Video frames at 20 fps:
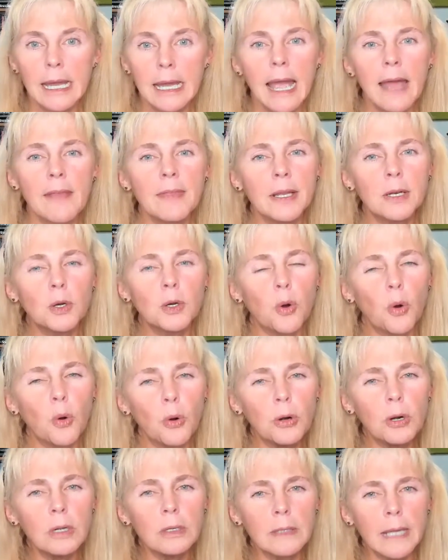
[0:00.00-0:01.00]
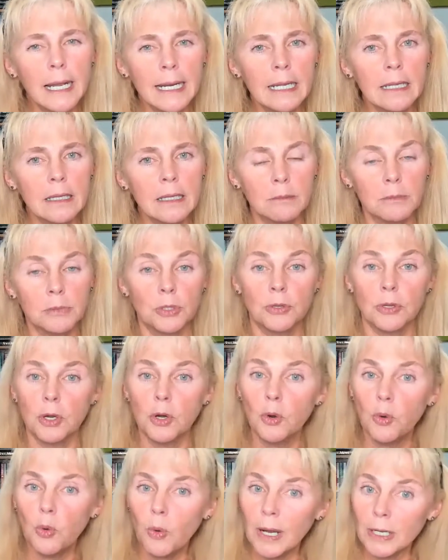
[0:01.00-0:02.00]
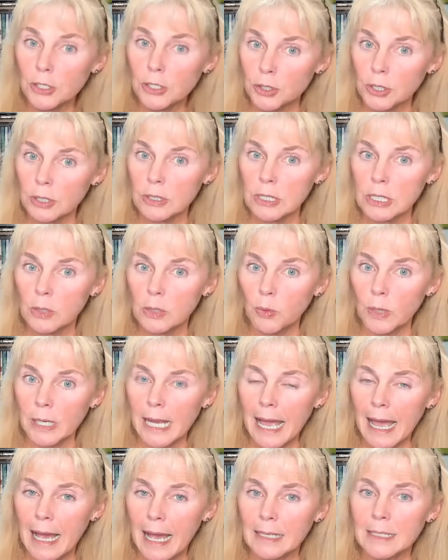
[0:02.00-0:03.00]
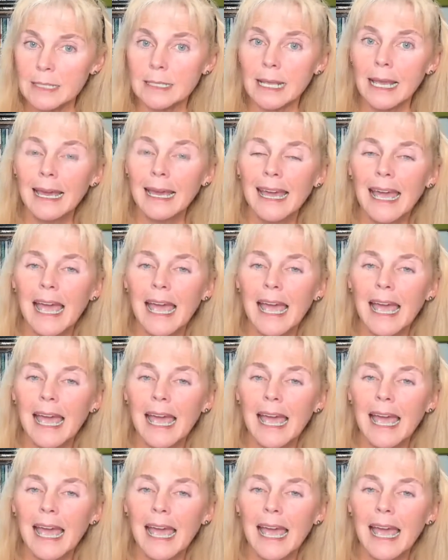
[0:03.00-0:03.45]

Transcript: and then correlating them to the questions that we ask